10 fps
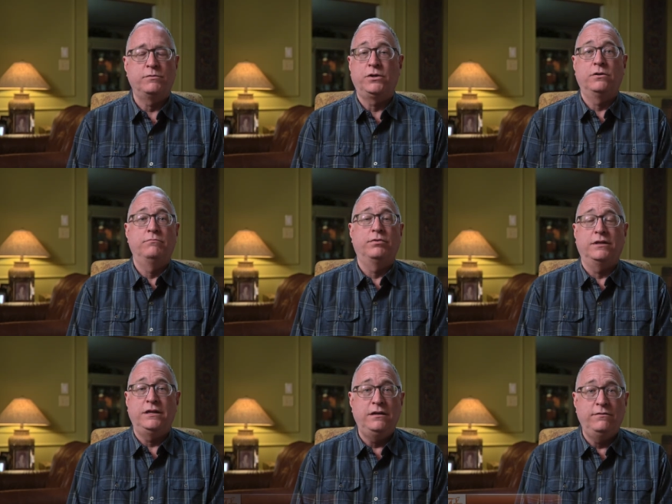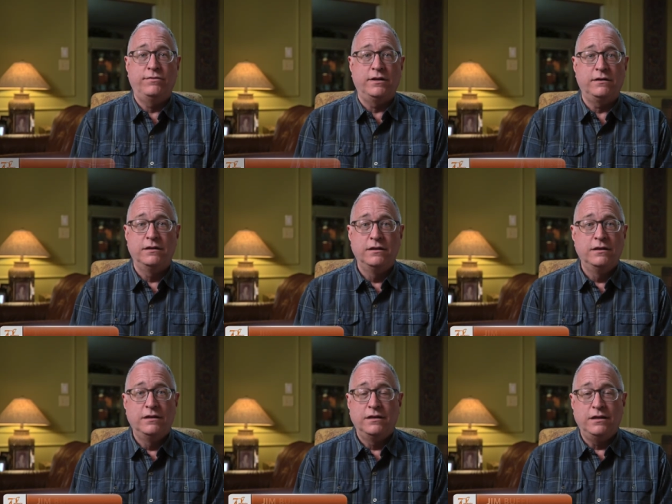We couldn't believe that
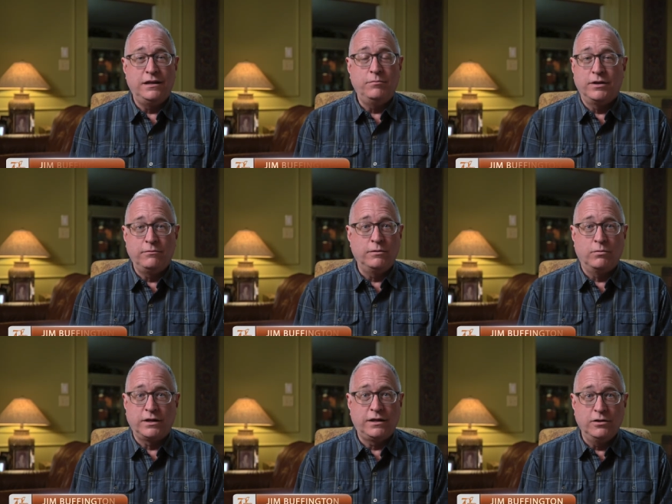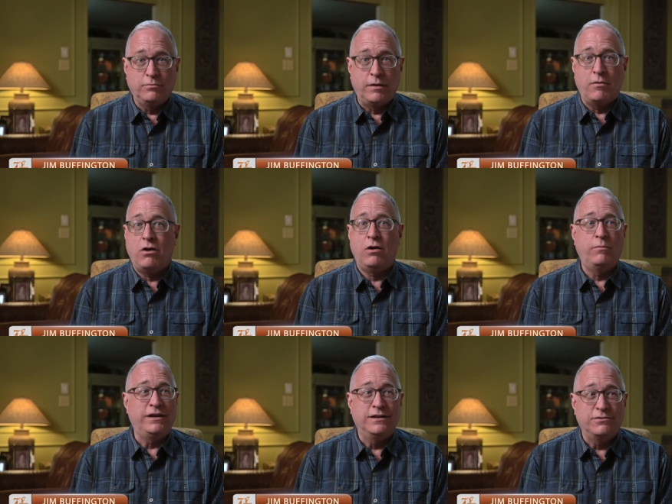anybody would want to kill my
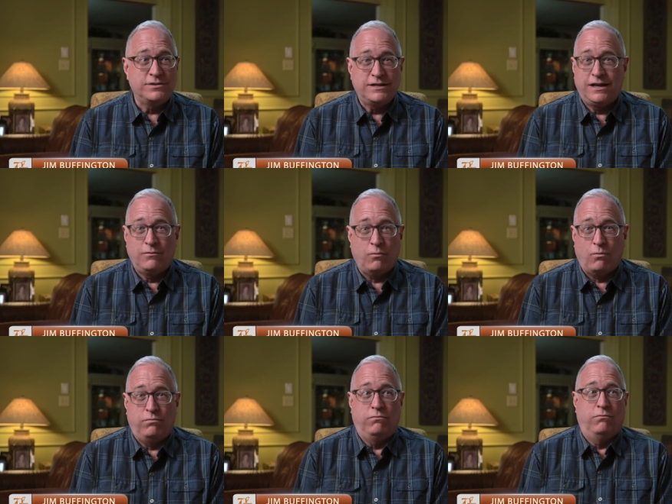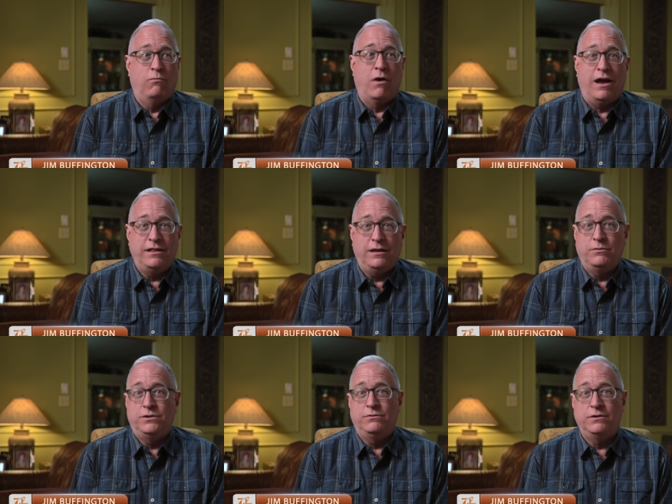mom. We didn't understand why they
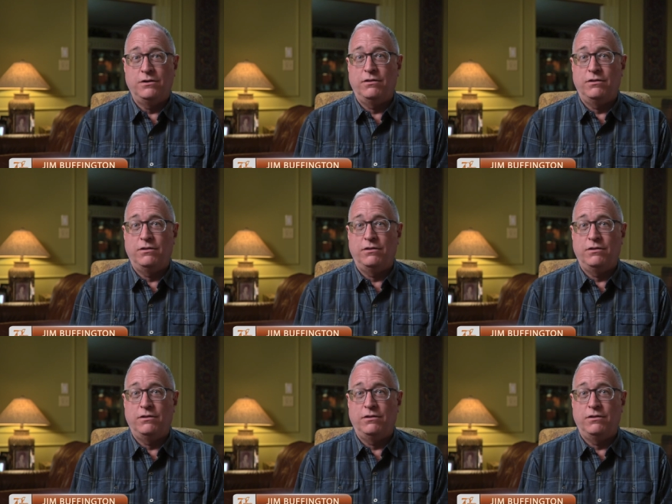would do it.